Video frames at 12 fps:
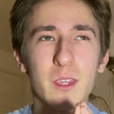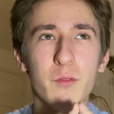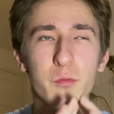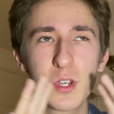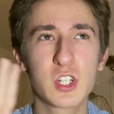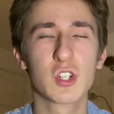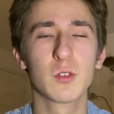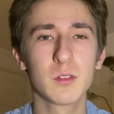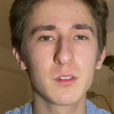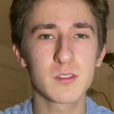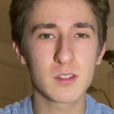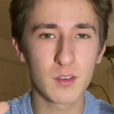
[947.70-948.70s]

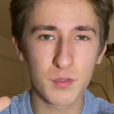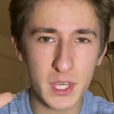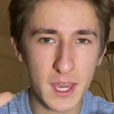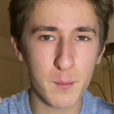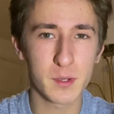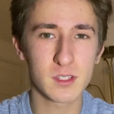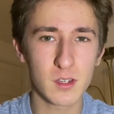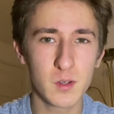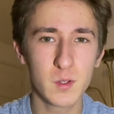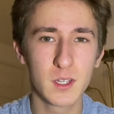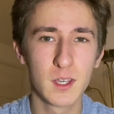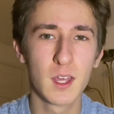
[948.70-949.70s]
visuals of the
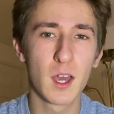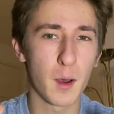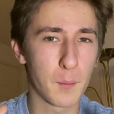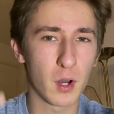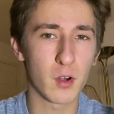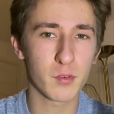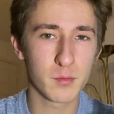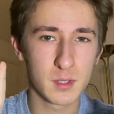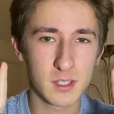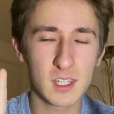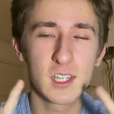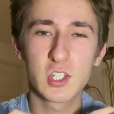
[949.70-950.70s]
episode, apart from the
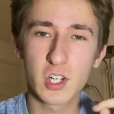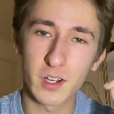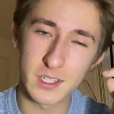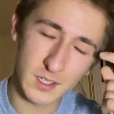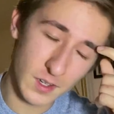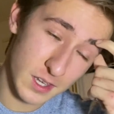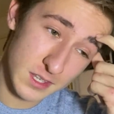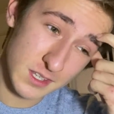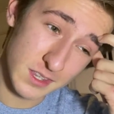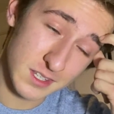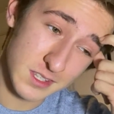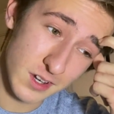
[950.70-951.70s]
CGI Daleks
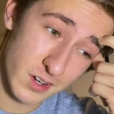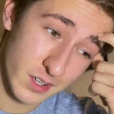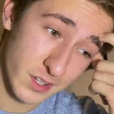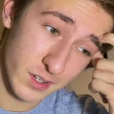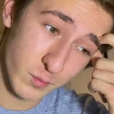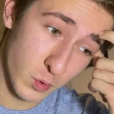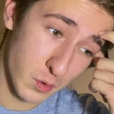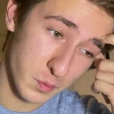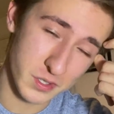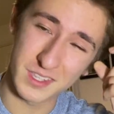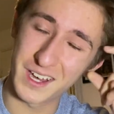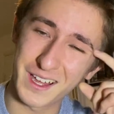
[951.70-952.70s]
at the start. What
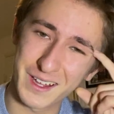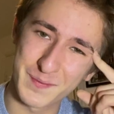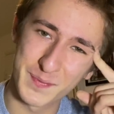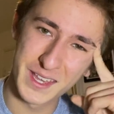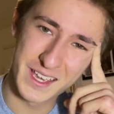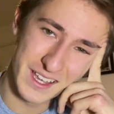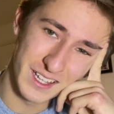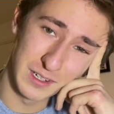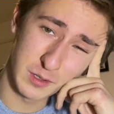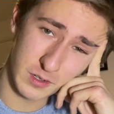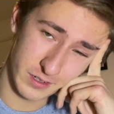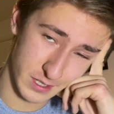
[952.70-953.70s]
was that?
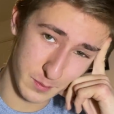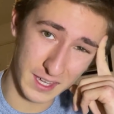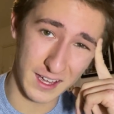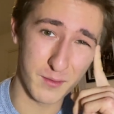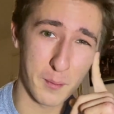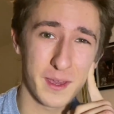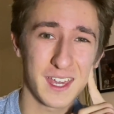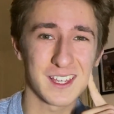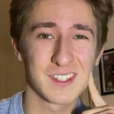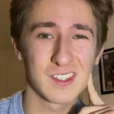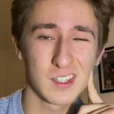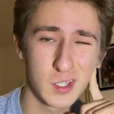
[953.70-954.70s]
Looked like something out of a
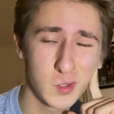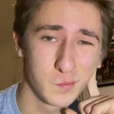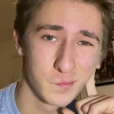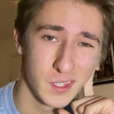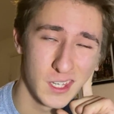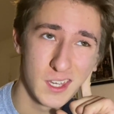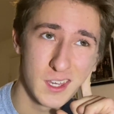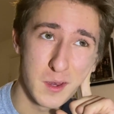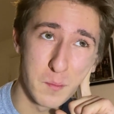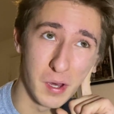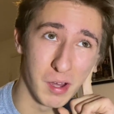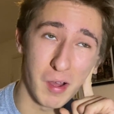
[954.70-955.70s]
PS2.
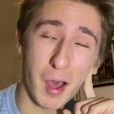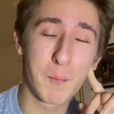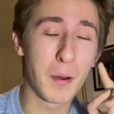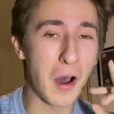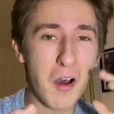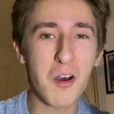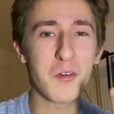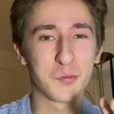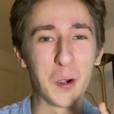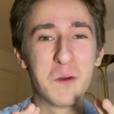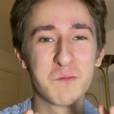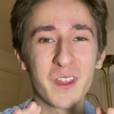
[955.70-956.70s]
But apart
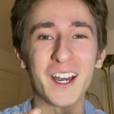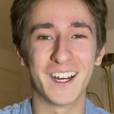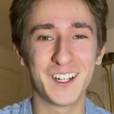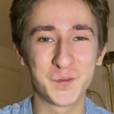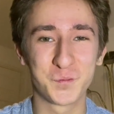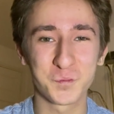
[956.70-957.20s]
from that,